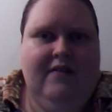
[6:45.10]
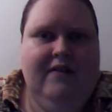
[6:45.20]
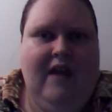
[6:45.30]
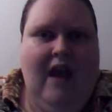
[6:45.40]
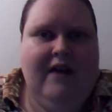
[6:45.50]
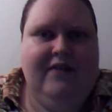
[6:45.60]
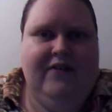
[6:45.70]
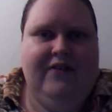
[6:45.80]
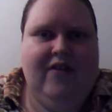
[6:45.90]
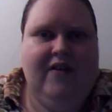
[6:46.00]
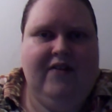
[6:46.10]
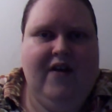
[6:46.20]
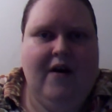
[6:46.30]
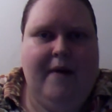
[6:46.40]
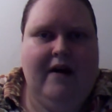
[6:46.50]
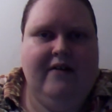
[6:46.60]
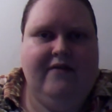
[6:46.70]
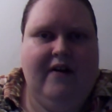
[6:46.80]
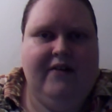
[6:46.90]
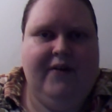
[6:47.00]
yeah, these things come out
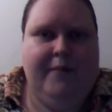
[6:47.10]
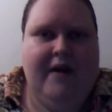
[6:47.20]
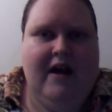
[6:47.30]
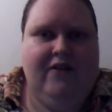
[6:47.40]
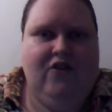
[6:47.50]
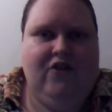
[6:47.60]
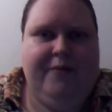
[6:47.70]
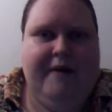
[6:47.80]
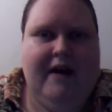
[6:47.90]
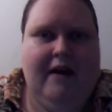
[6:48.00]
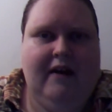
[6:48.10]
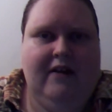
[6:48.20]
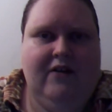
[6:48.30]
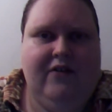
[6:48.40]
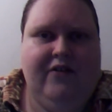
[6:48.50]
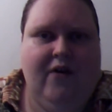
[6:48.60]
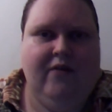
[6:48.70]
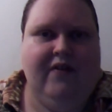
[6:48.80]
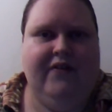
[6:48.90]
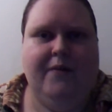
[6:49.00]
of our subconscious mind.
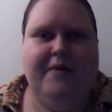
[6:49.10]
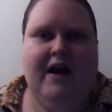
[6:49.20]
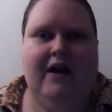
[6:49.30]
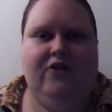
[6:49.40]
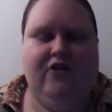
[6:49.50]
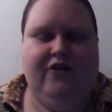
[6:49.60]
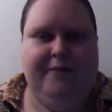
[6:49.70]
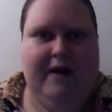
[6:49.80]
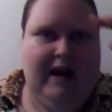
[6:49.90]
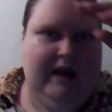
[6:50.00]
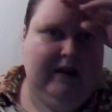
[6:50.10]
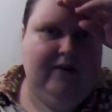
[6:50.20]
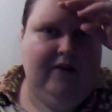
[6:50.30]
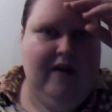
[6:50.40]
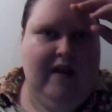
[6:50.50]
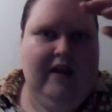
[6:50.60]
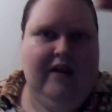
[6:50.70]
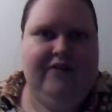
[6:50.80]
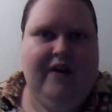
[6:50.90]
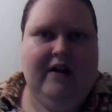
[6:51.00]
So the subconscious mind
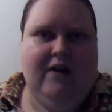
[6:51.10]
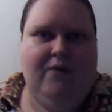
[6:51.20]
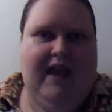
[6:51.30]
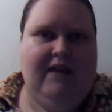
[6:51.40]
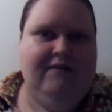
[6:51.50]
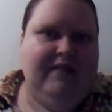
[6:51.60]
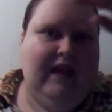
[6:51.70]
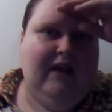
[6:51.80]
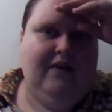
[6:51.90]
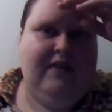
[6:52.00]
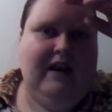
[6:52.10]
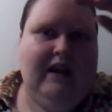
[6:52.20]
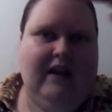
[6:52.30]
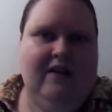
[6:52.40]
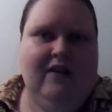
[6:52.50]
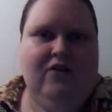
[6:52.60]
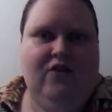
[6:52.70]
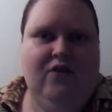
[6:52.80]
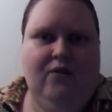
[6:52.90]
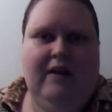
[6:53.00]
is on a wavelength that it can
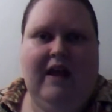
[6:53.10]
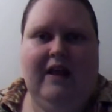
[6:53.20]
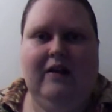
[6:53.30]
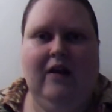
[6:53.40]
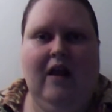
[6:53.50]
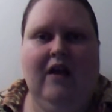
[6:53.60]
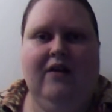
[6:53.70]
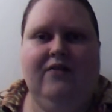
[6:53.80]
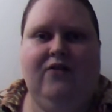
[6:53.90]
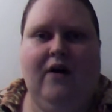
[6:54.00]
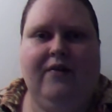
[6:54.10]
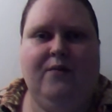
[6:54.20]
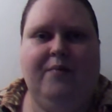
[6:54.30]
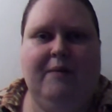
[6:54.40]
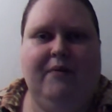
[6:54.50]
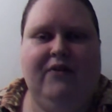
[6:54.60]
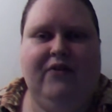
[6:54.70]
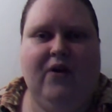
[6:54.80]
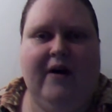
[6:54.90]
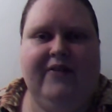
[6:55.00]
tune in to other
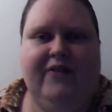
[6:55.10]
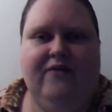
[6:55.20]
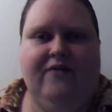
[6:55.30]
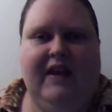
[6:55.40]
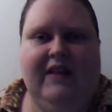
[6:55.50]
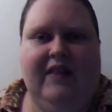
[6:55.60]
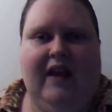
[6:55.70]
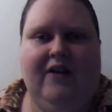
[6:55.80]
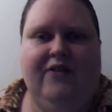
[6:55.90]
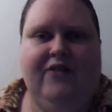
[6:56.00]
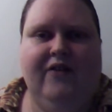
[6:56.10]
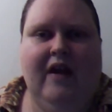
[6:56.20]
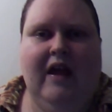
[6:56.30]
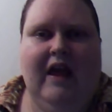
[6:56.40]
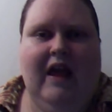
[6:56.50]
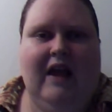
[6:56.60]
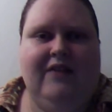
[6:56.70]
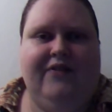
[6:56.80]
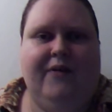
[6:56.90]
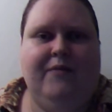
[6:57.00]
people's thoughts and feelings
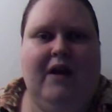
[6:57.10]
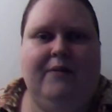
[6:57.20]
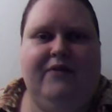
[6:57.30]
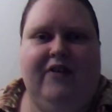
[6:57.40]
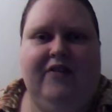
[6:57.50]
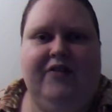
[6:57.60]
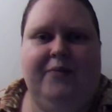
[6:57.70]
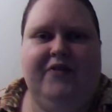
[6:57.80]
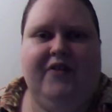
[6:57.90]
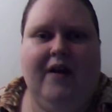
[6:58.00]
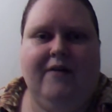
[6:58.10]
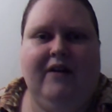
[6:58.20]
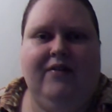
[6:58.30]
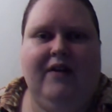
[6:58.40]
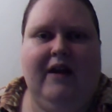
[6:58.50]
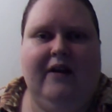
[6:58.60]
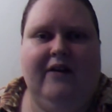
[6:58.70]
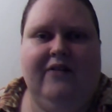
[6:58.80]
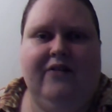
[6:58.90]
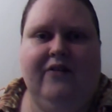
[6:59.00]
and sometimes see some scary
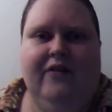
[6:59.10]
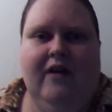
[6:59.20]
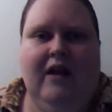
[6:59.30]
things.